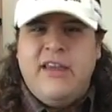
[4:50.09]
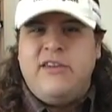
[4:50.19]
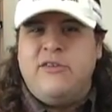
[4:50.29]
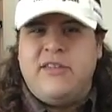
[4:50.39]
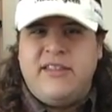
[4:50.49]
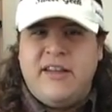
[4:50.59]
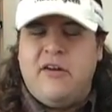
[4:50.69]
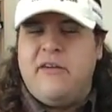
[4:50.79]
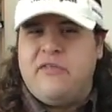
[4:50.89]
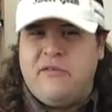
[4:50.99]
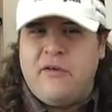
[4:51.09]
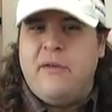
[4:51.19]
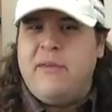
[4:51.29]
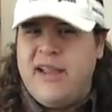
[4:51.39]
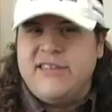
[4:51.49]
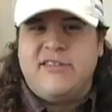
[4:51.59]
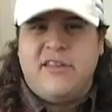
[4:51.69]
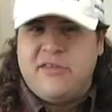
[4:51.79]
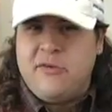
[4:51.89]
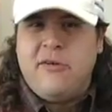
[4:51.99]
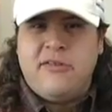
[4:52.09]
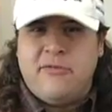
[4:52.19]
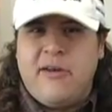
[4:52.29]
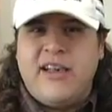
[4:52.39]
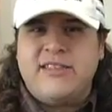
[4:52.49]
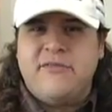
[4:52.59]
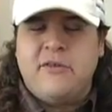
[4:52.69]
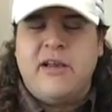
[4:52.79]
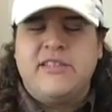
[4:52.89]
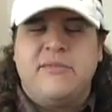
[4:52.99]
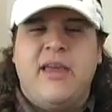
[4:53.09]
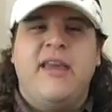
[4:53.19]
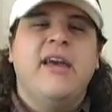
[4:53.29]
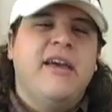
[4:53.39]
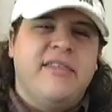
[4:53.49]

they tear off the front page and then throw the rest of your resume,